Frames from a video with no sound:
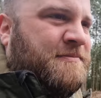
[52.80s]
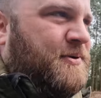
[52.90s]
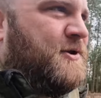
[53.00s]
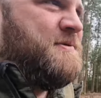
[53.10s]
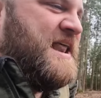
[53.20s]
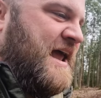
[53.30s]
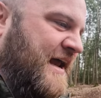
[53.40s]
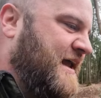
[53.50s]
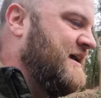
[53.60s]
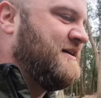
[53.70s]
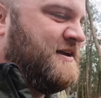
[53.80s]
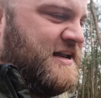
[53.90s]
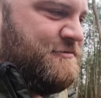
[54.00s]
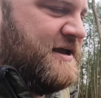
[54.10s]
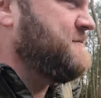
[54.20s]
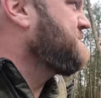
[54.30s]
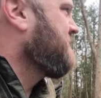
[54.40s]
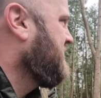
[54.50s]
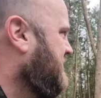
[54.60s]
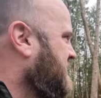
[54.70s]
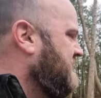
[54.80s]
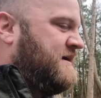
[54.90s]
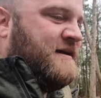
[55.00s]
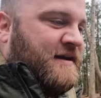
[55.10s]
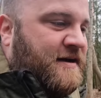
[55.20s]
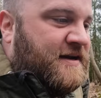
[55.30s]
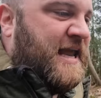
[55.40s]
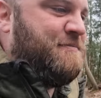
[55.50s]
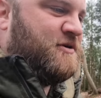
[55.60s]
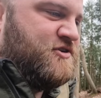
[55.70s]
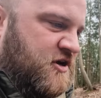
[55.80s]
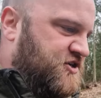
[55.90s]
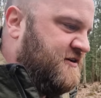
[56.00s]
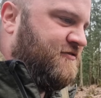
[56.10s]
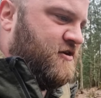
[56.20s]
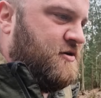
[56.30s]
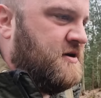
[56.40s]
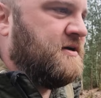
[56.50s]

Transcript: blooming heck. Anyway, I'm going to keep on trudging through.